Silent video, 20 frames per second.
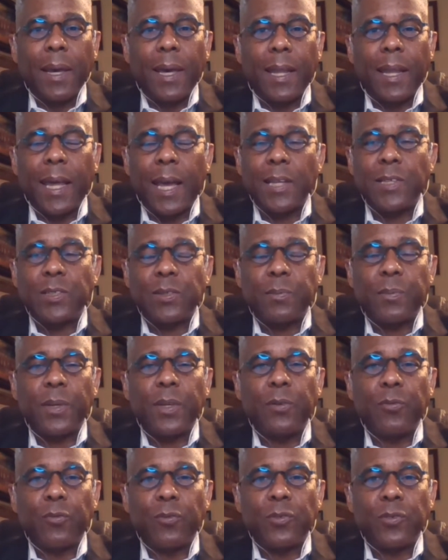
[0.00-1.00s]
And that should
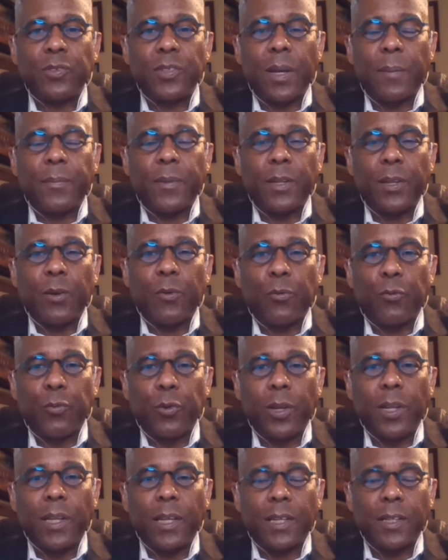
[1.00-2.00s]
be something that
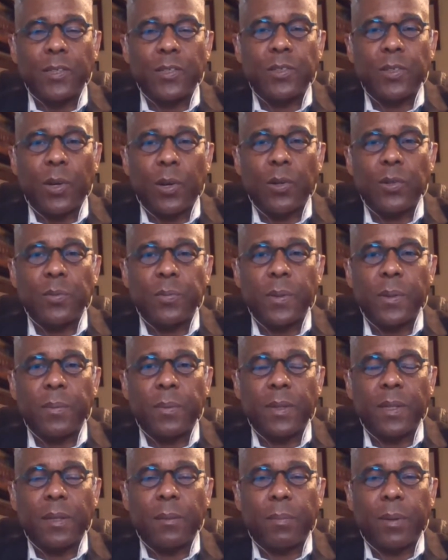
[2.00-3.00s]
really concerns
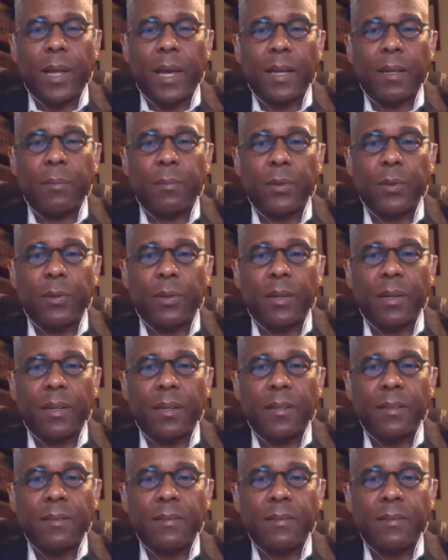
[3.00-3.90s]
people in the Black community.